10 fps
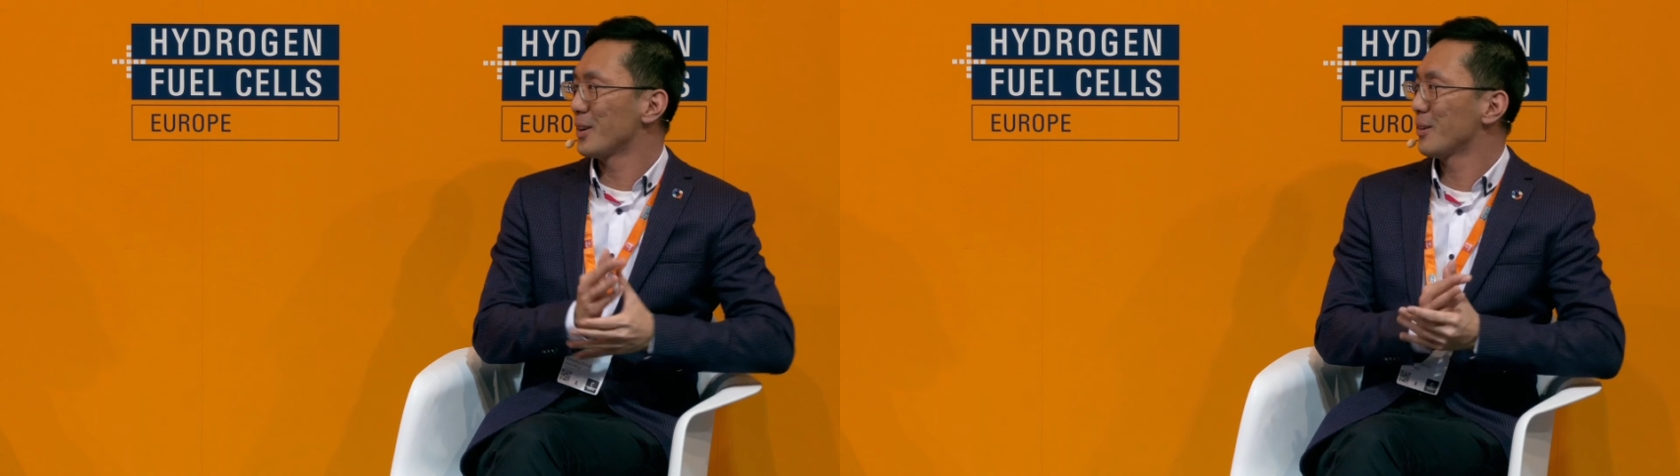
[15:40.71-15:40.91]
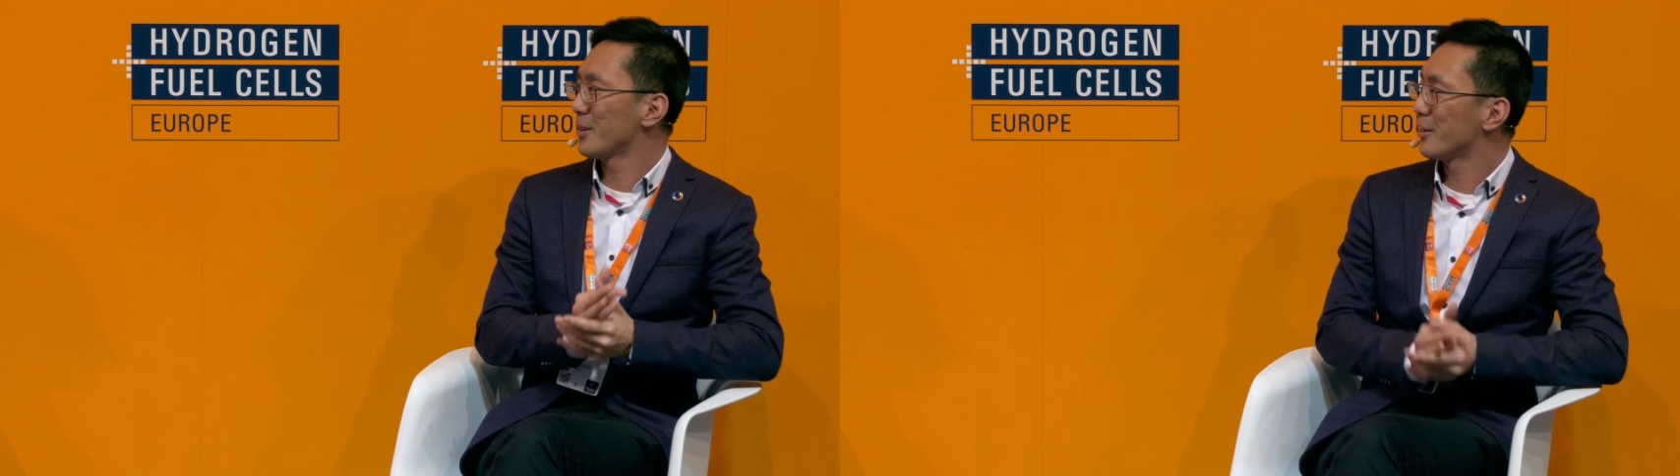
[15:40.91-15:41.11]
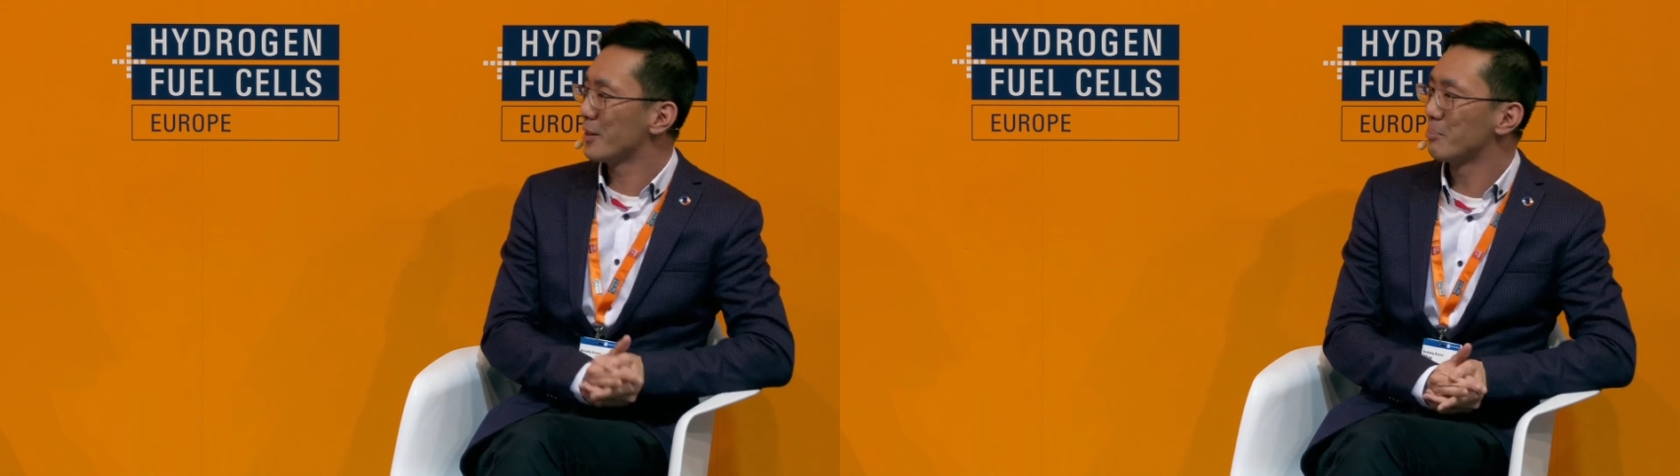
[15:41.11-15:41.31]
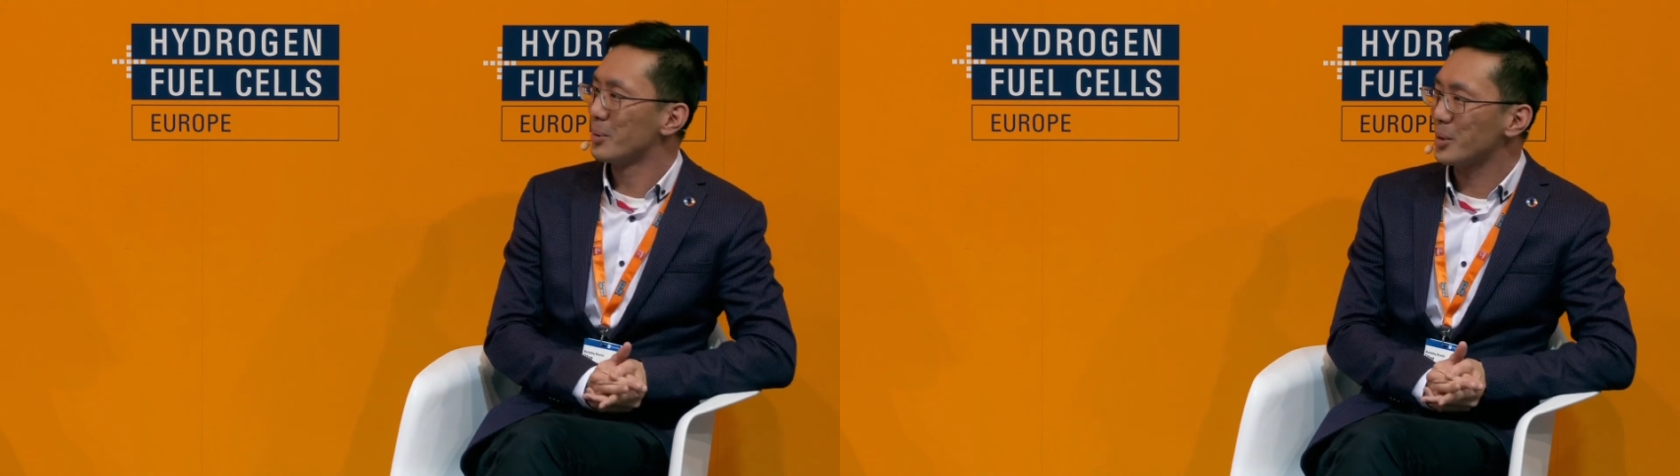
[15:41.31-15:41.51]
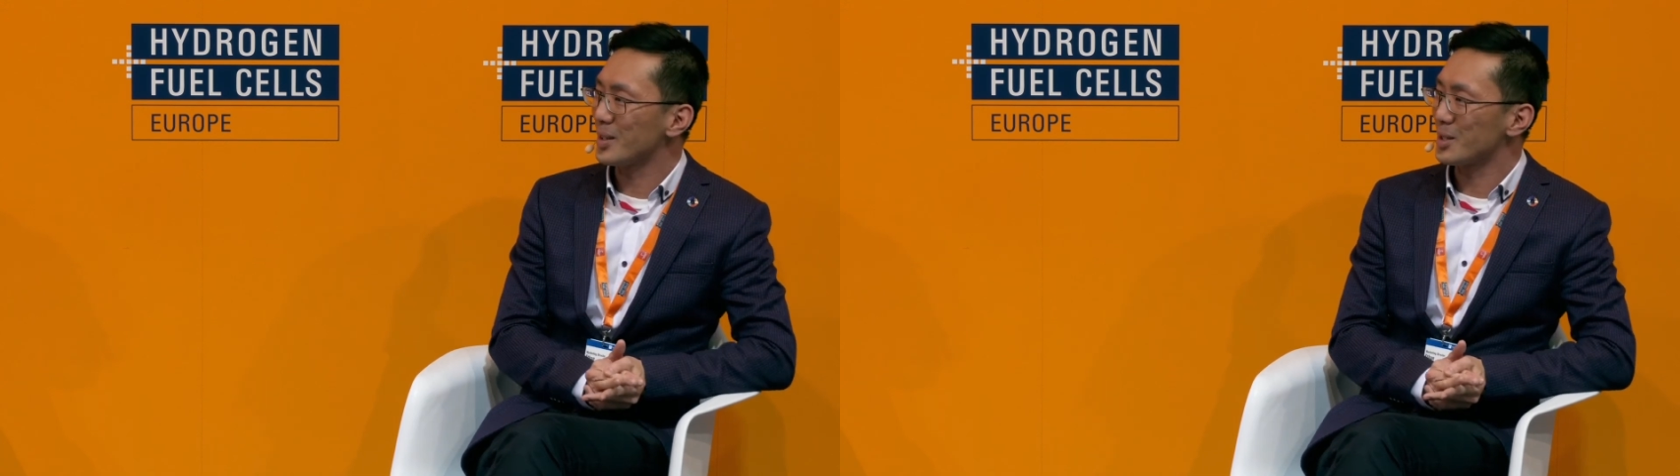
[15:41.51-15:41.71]
our
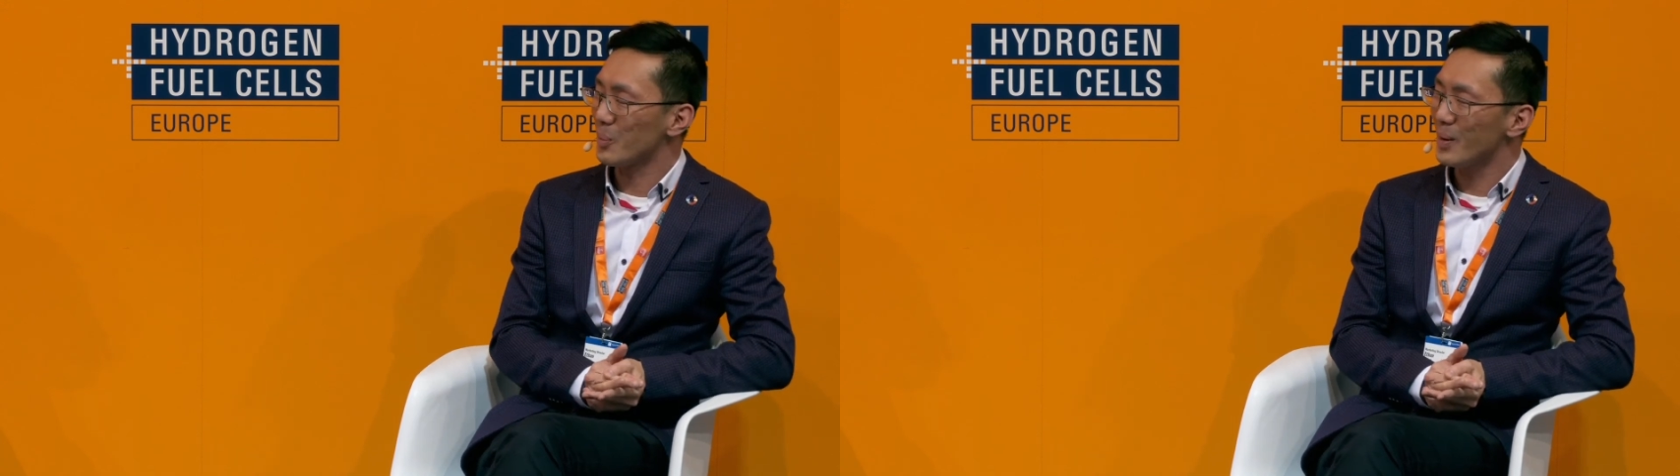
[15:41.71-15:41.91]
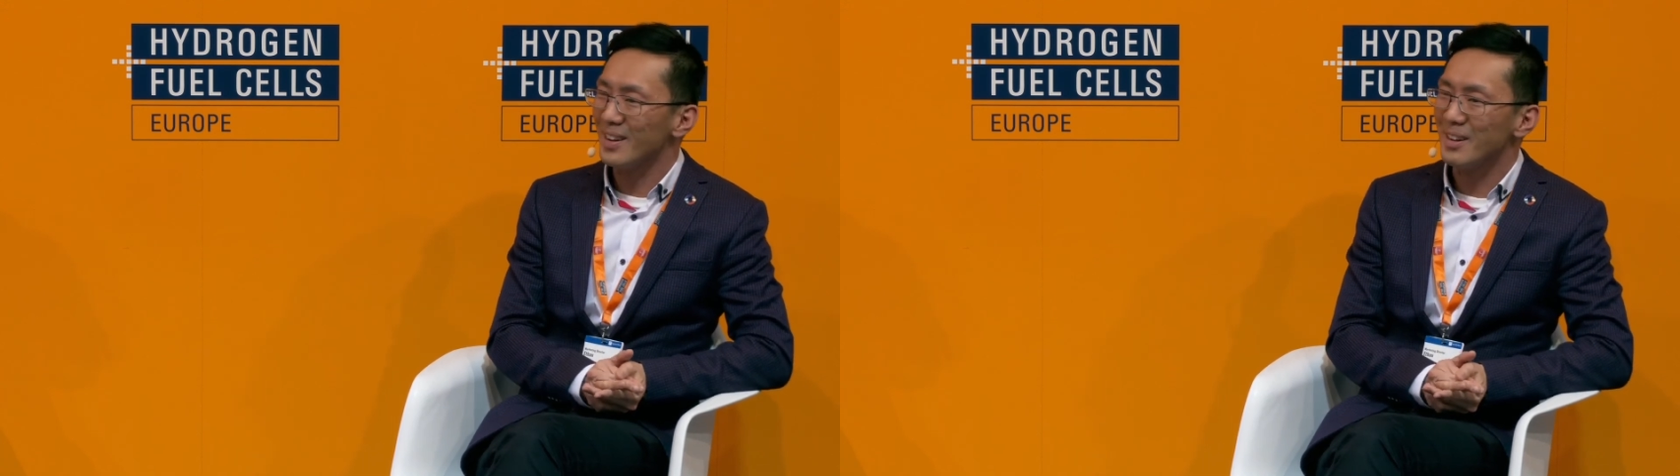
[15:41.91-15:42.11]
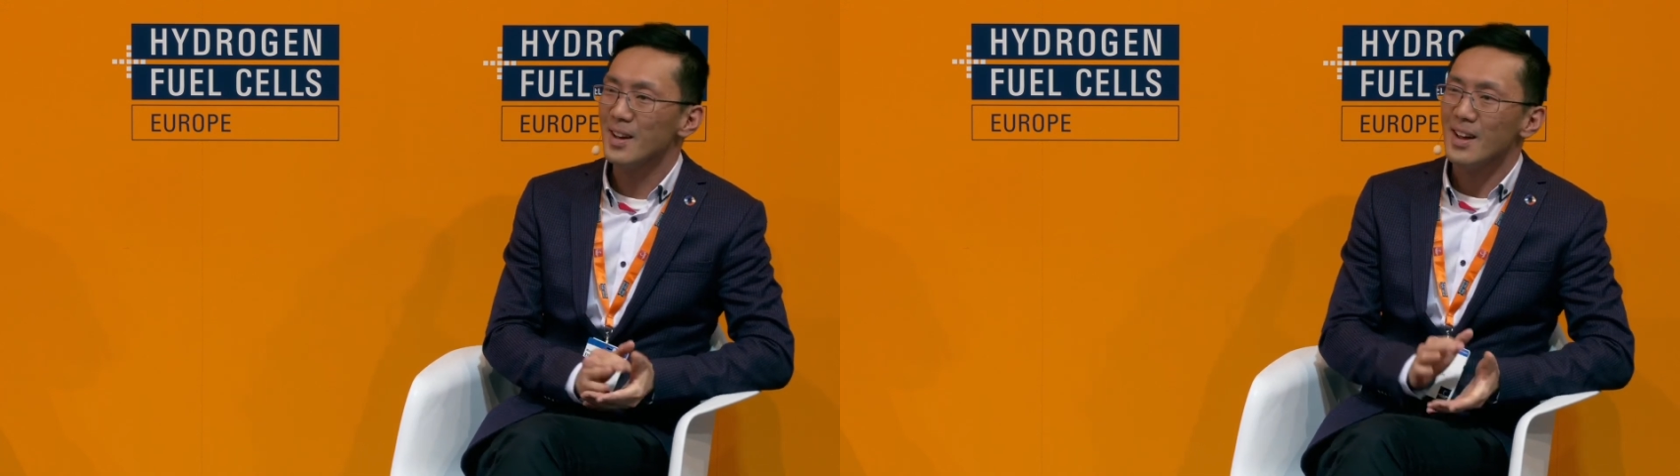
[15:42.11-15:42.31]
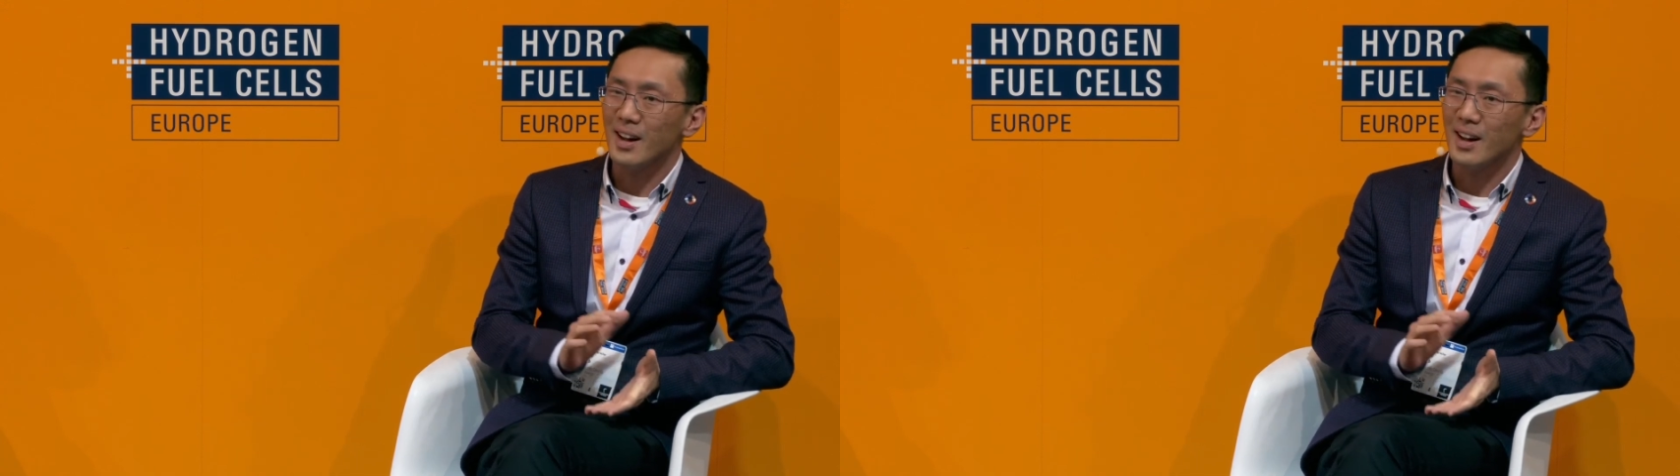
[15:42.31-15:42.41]
booth as well,